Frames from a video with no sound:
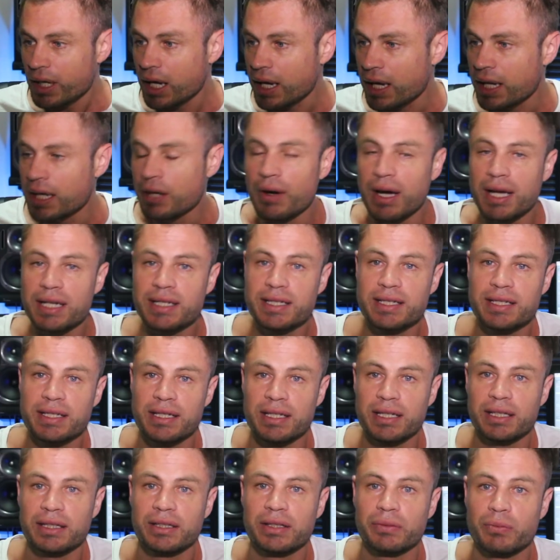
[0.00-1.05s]
Anyways,
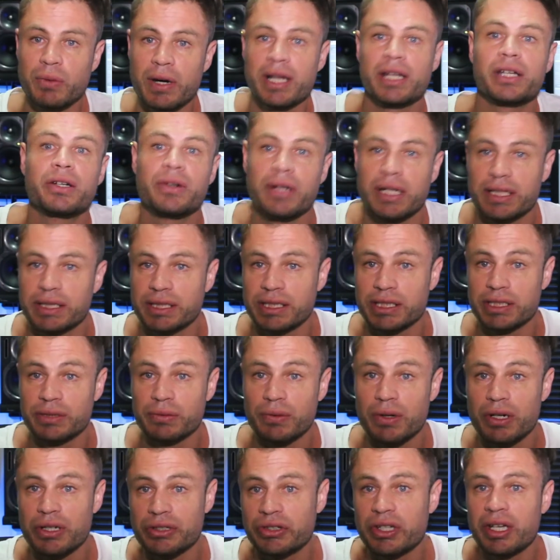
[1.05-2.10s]
one of the questions
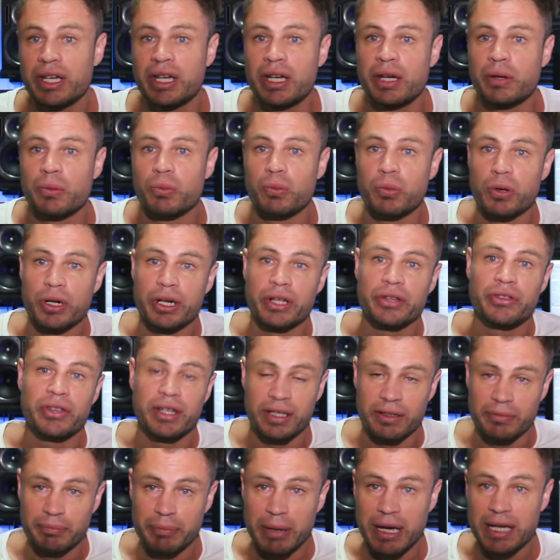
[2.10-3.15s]
was, what do you
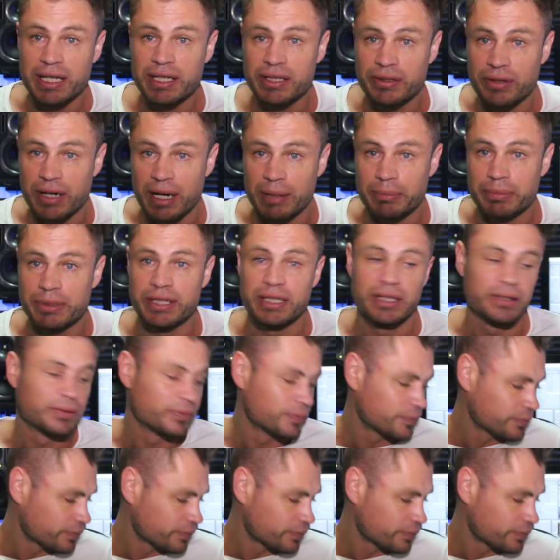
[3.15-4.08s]
think of bass traps?